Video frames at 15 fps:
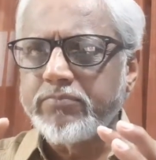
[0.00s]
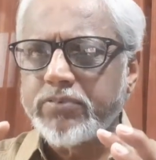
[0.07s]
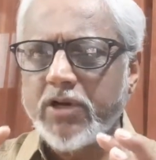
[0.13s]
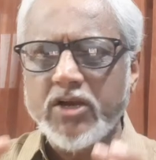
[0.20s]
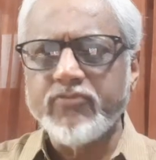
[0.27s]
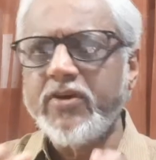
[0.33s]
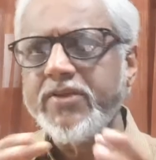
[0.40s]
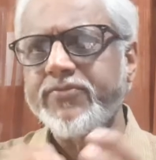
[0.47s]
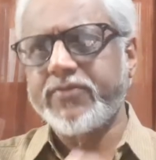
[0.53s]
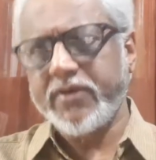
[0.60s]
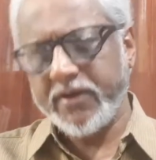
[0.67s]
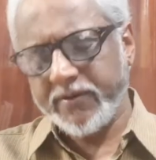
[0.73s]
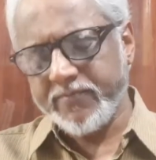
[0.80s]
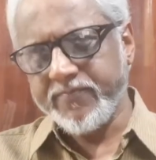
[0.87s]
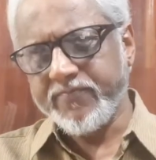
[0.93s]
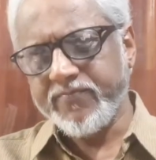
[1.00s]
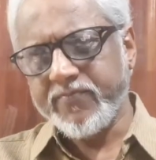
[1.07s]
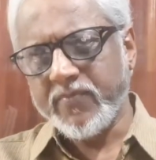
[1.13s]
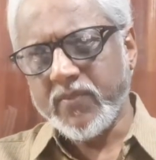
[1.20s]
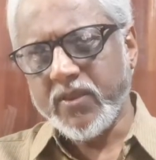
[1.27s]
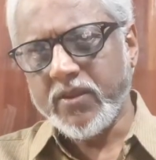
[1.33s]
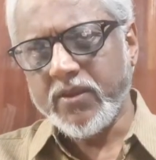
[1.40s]
convincing
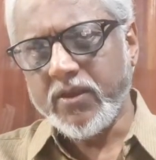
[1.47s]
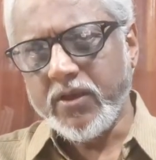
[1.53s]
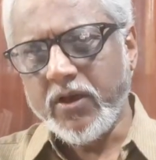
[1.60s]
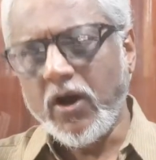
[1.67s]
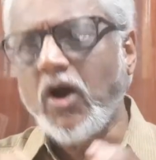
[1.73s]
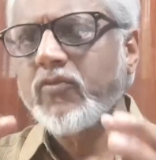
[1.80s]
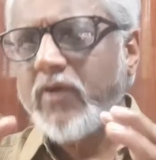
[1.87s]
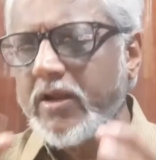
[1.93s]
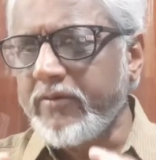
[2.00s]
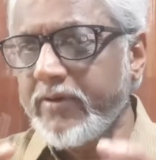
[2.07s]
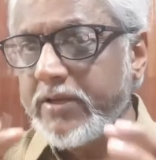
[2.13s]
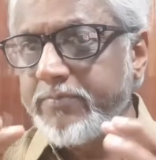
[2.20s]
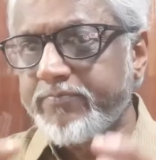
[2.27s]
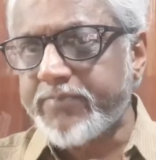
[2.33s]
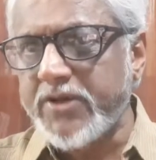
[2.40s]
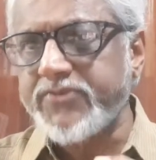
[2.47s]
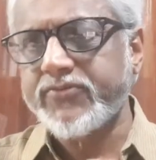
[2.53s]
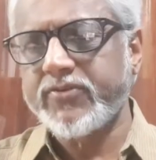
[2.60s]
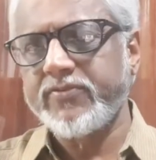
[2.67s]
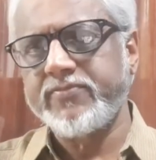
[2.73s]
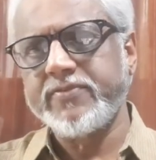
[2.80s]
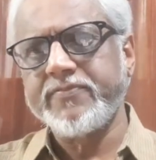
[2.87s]
or very, very
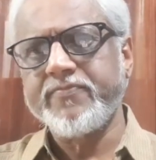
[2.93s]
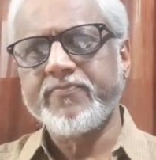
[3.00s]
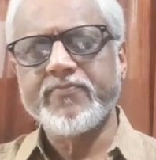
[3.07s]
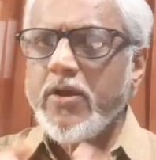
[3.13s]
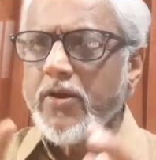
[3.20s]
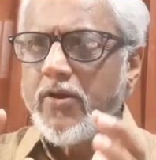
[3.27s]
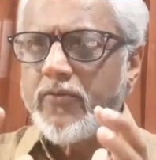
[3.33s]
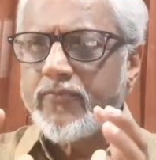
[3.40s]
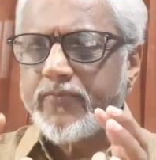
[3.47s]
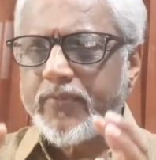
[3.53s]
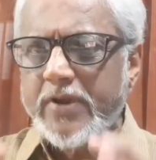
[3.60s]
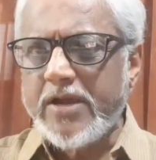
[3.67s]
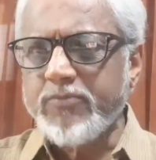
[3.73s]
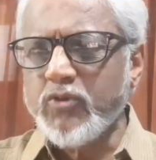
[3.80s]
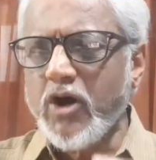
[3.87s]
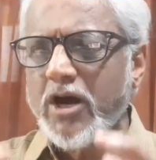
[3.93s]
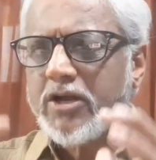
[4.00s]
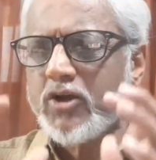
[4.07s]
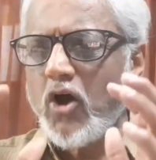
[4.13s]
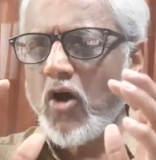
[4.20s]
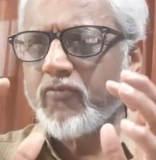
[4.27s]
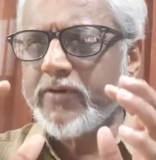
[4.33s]
impressive. Framework
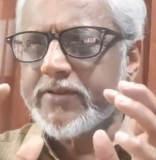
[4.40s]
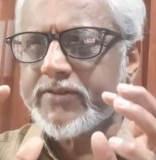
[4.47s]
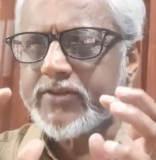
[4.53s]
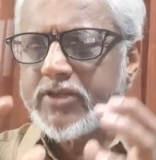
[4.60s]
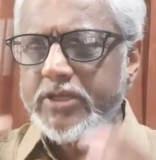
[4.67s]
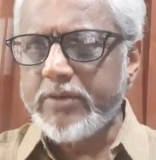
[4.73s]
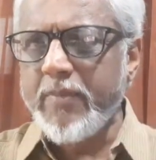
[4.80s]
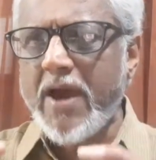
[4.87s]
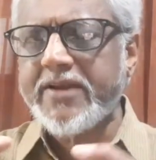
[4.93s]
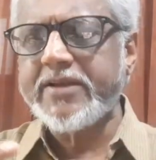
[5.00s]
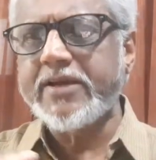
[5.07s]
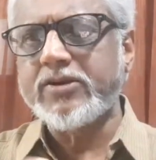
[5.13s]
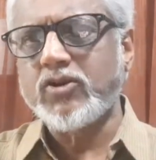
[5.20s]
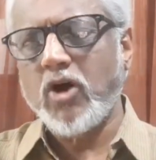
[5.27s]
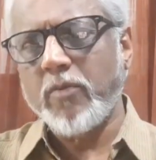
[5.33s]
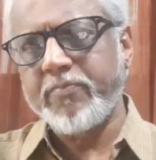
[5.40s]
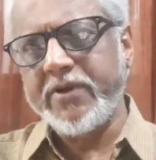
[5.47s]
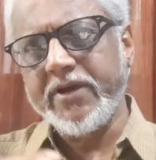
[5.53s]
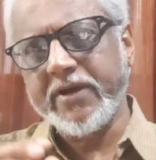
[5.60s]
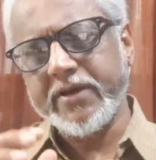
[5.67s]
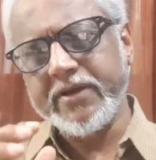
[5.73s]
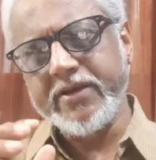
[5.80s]
of a thematic
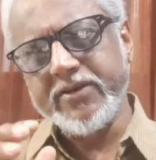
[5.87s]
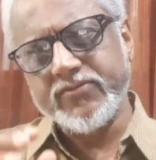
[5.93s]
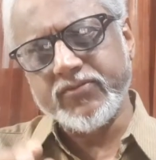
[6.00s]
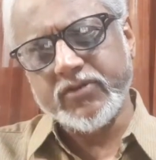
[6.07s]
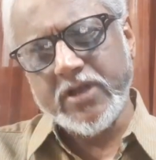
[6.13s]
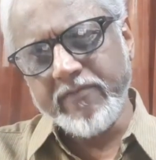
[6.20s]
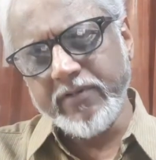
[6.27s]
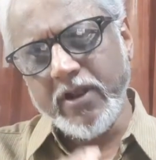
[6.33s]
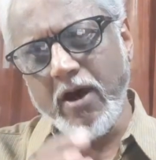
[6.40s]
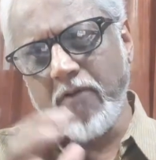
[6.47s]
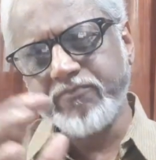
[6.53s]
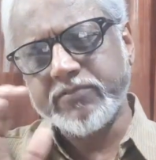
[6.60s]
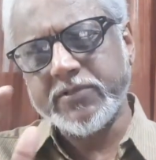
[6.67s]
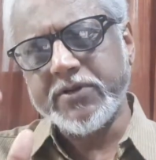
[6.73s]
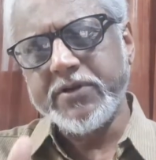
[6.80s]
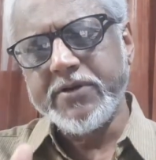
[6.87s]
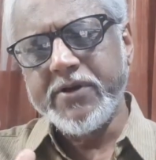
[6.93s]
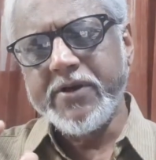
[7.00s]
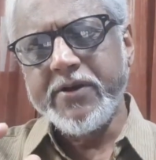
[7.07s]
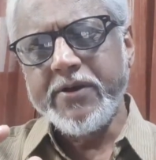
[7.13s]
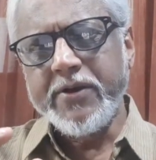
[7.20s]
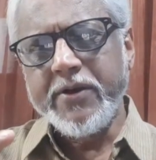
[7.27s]
topic is developed
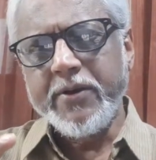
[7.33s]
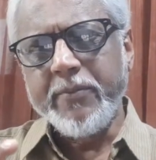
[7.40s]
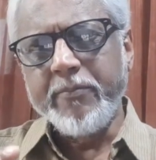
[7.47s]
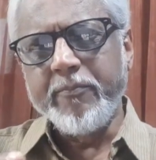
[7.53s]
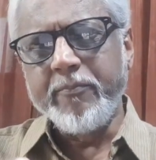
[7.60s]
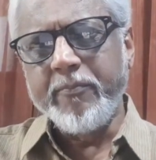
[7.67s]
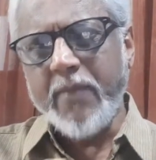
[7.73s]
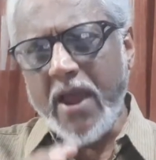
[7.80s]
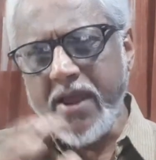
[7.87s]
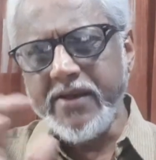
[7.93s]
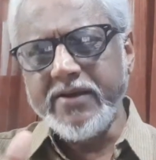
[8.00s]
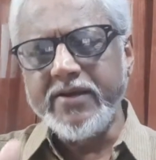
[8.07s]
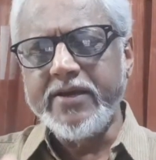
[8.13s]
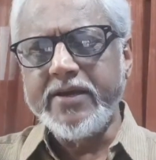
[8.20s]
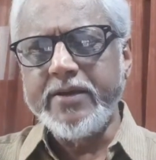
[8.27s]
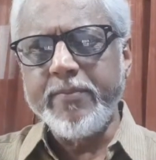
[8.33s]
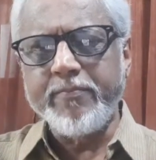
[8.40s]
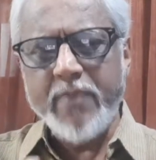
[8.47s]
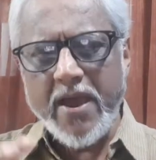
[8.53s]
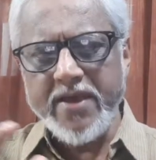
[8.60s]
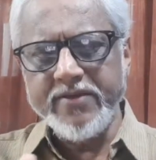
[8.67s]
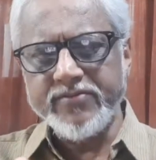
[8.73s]
mainly
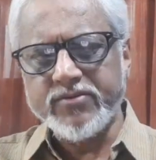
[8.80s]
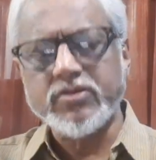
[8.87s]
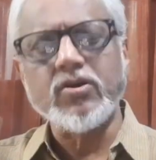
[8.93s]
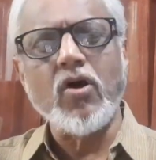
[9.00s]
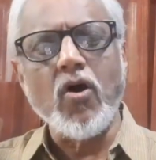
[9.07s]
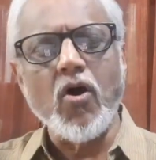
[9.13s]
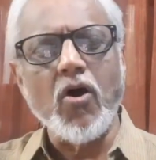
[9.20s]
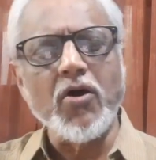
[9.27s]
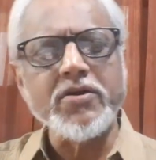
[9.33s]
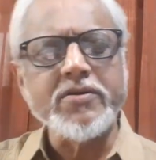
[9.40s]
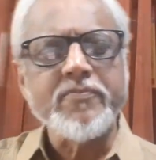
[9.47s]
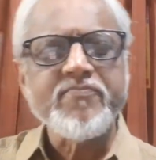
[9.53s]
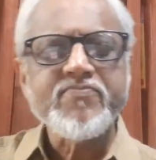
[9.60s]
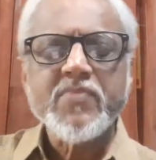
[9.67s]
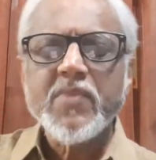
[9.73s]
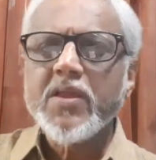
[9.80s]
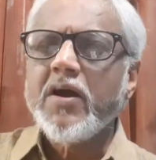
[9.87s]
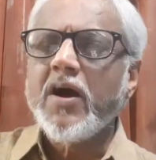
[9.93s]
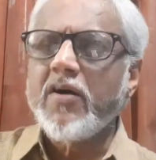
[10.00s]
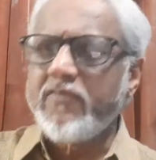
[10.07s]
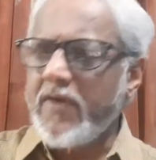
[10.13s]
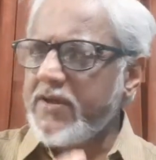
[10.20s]
based on
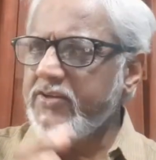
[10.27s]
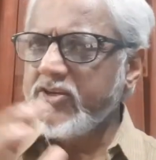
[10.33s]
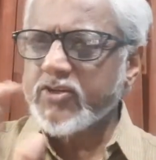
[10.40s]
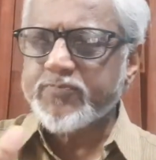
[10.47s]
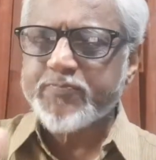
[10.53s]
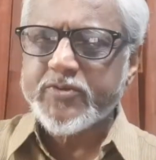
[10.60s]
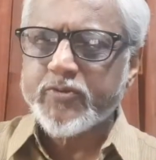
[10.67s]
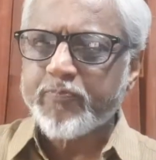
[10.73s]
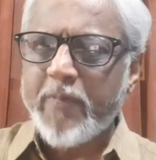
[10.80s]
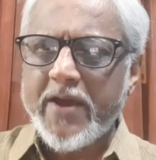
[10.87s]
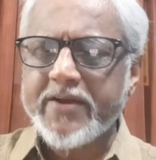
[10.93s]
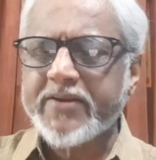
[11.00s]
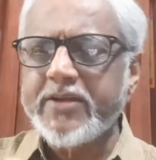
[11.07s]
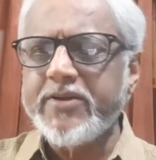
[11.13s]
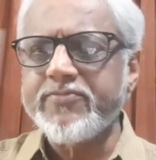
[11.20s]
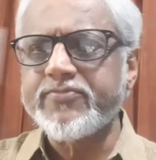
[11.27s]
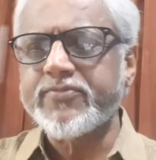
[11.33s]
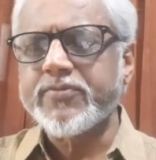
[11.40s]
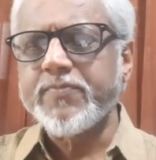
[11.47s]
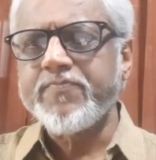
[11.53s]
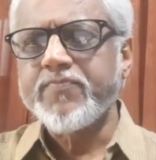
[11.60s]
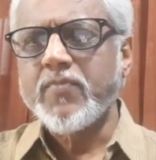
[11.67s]
various perspectives